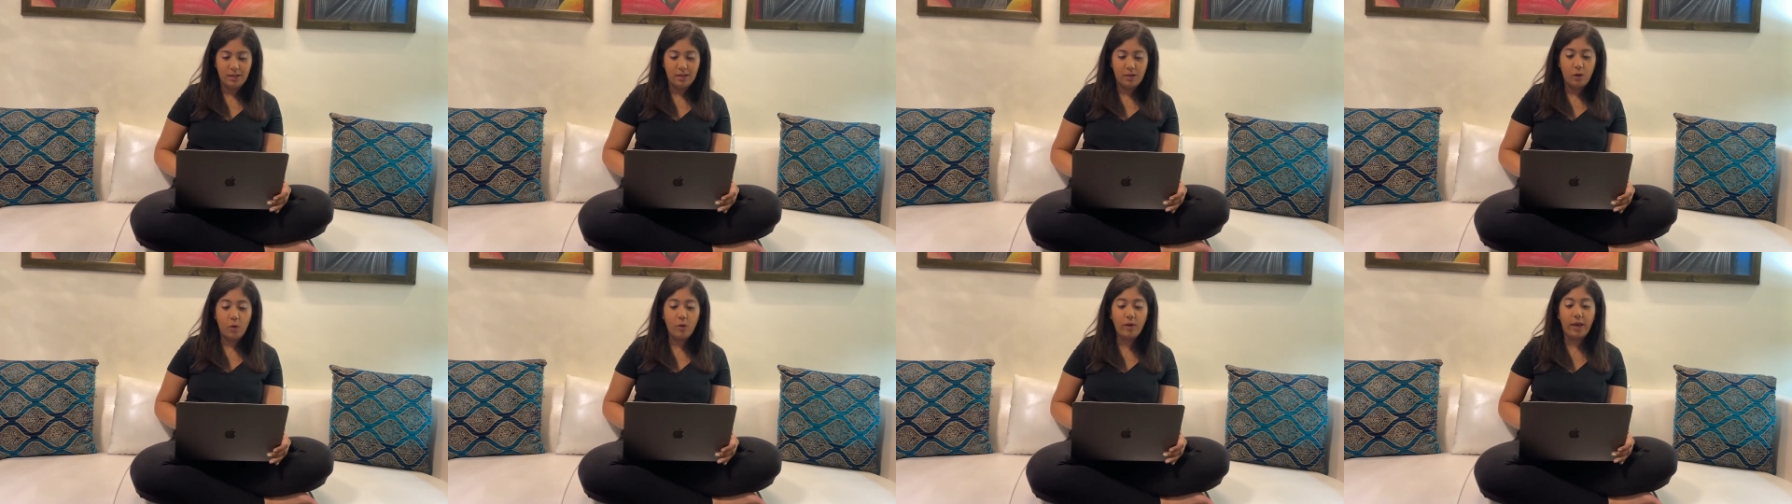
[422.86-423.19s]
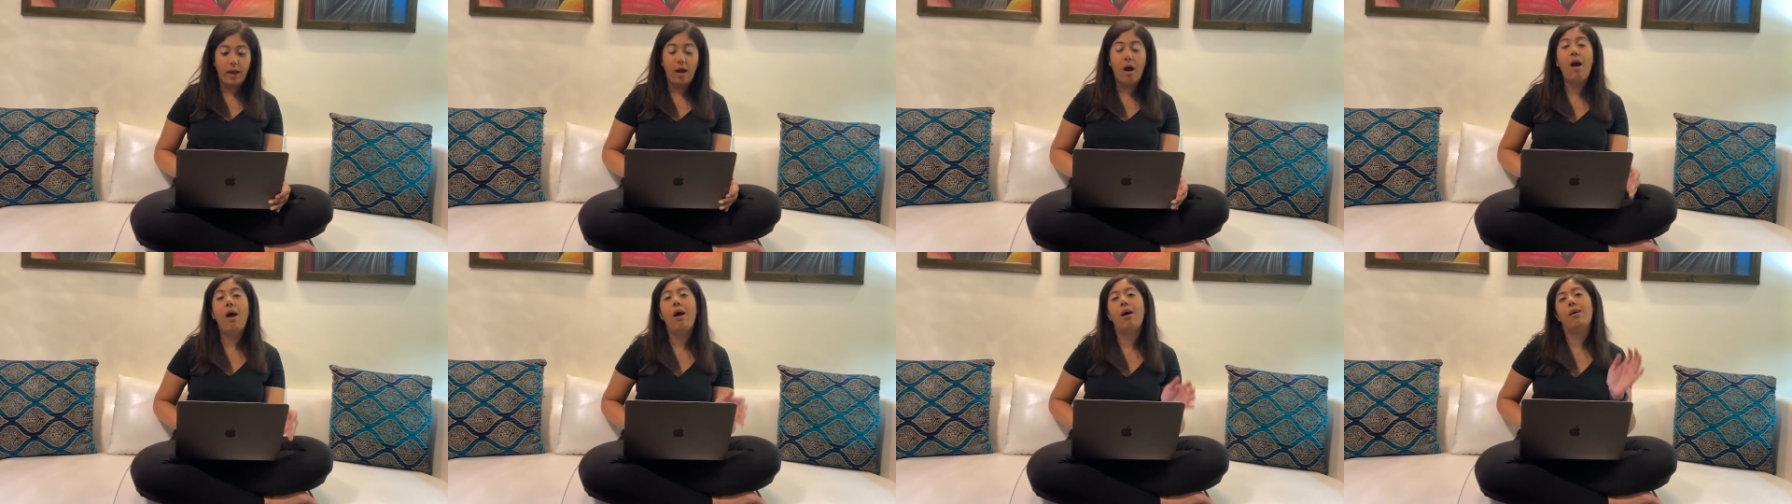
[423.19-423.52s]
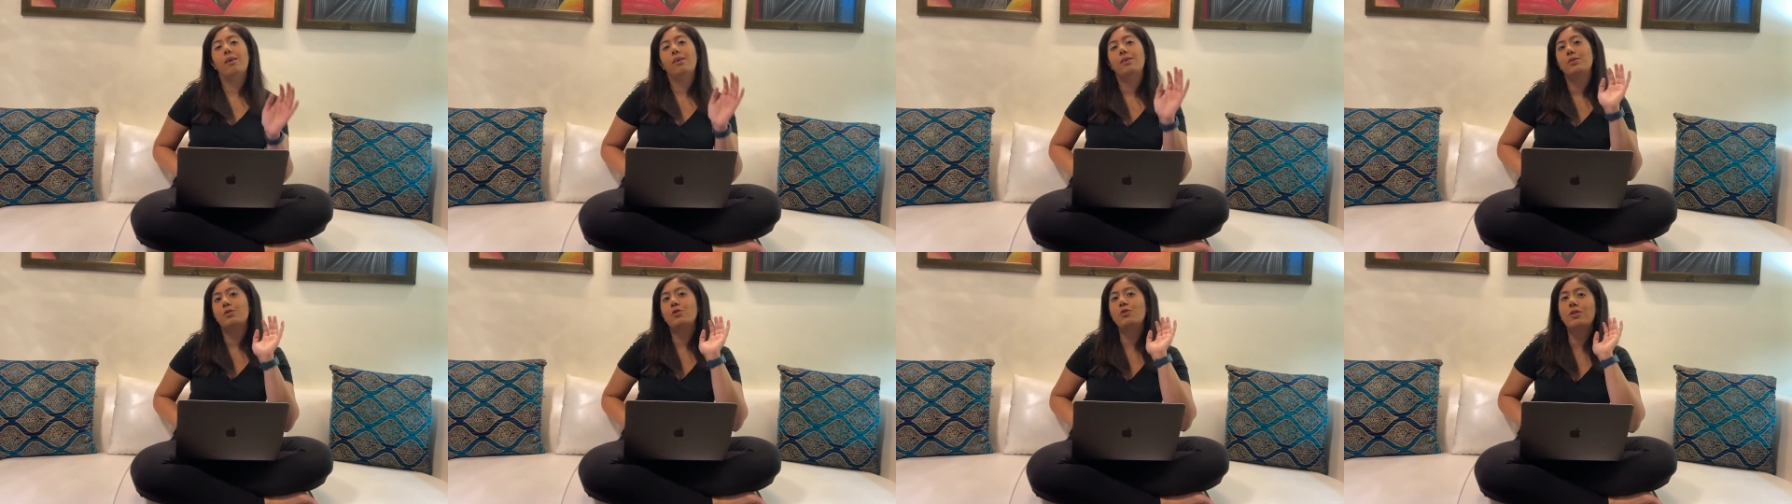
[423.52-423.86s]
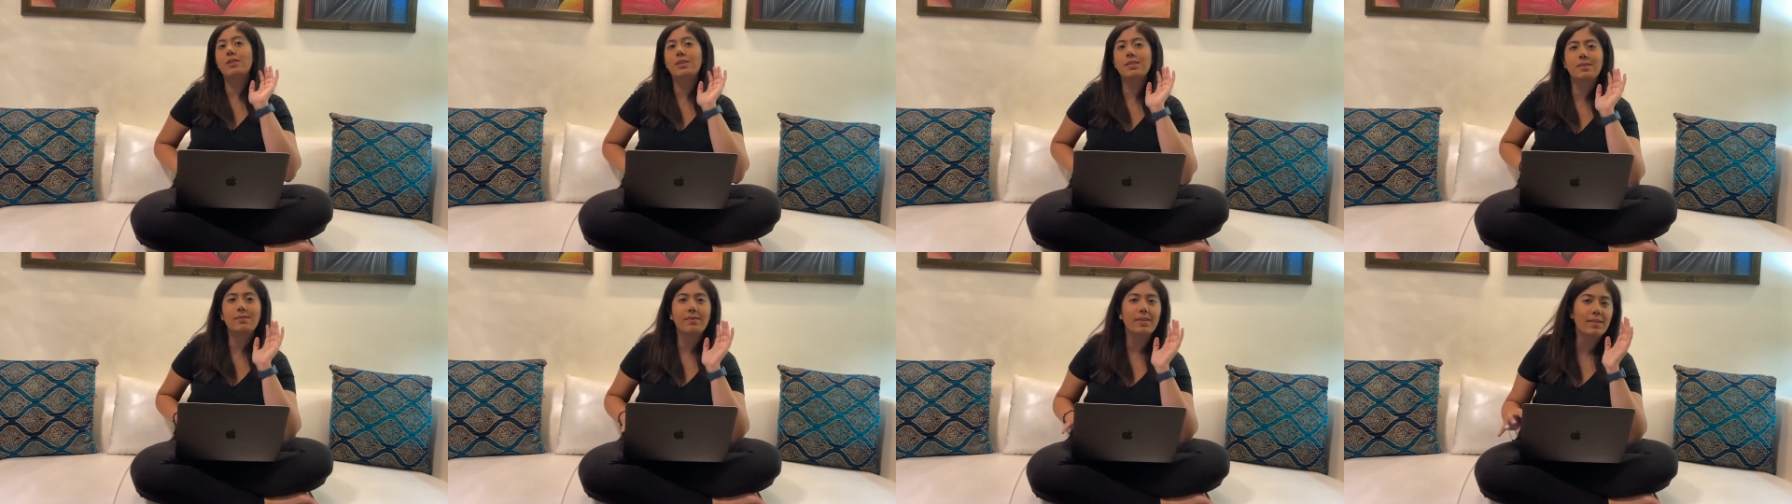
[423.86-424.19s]
okay, huh? So
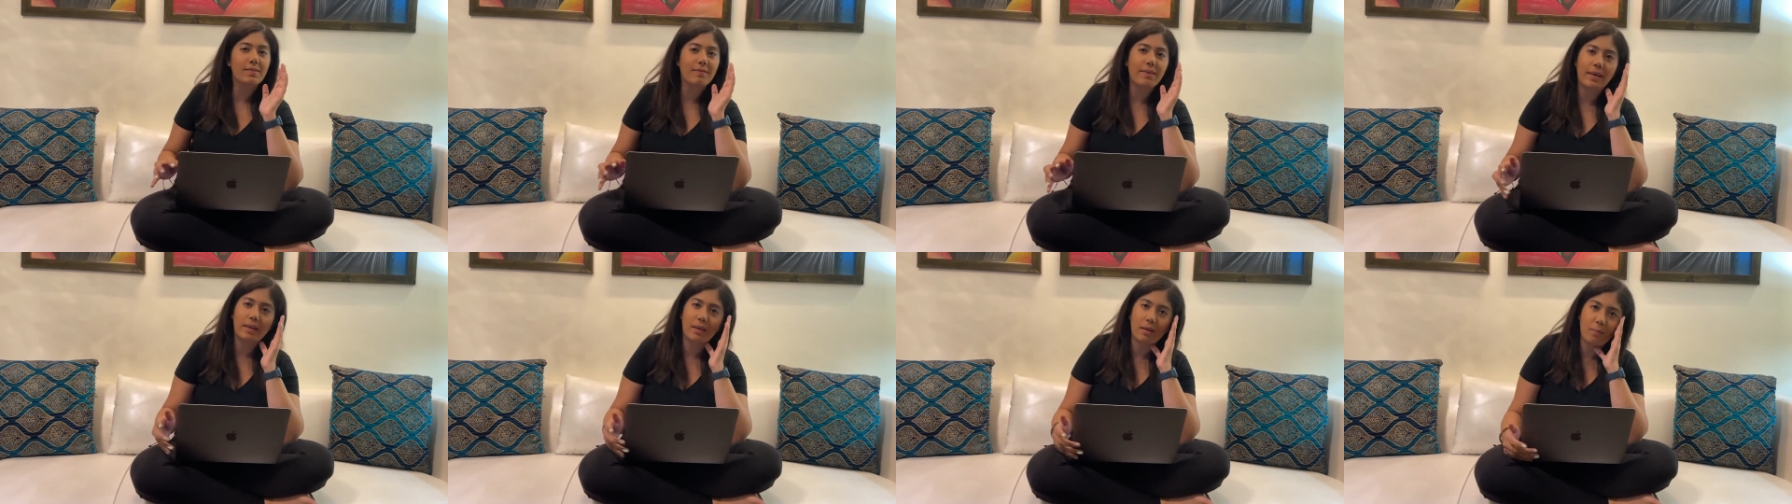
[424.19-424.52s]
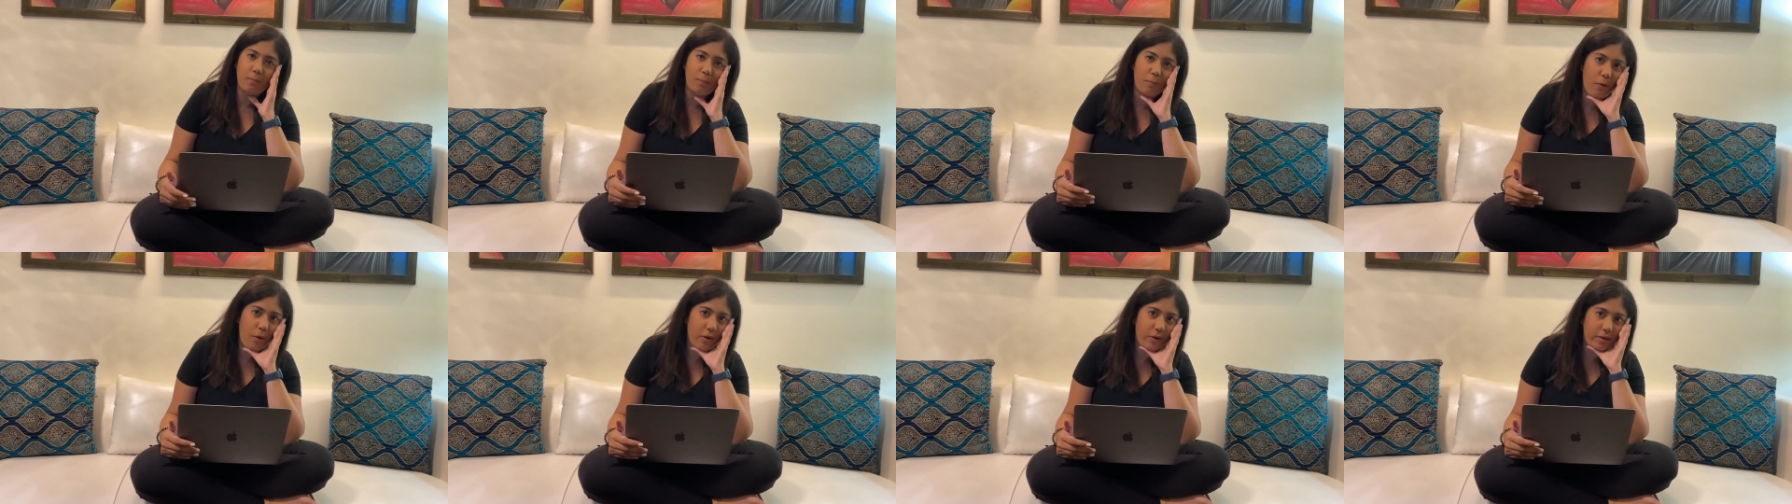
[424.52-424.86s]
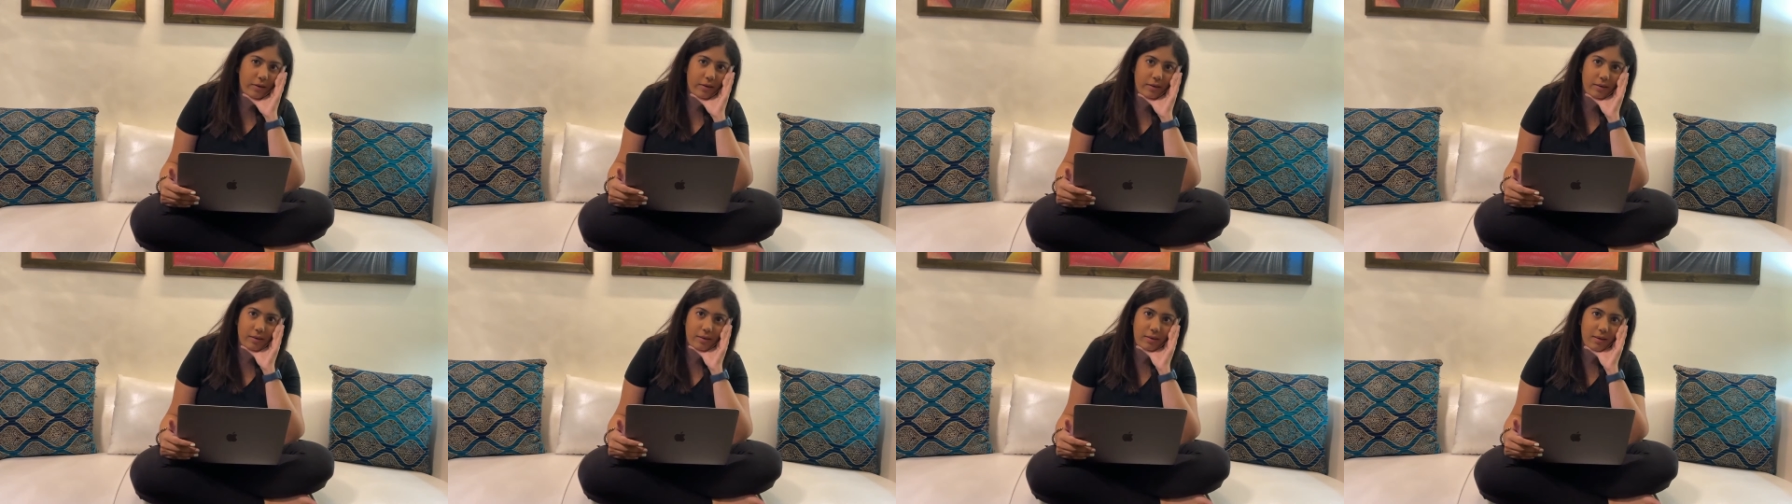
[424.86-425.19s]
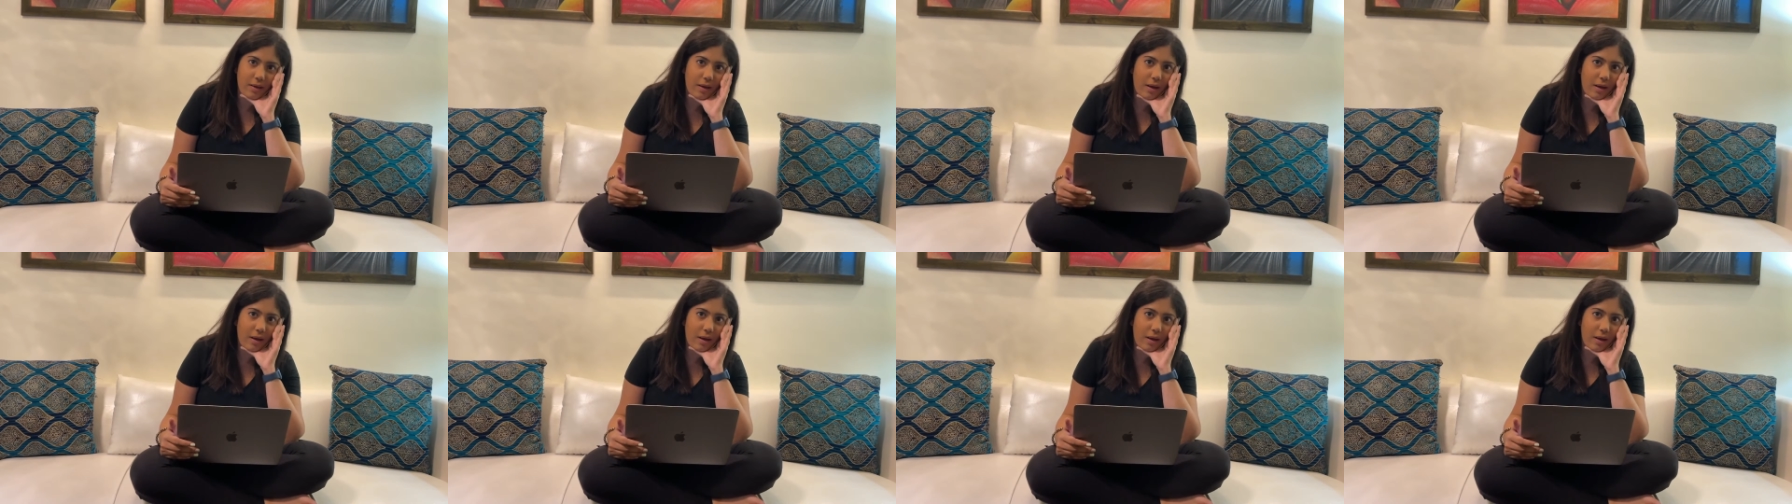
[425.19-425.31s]
this one's very important.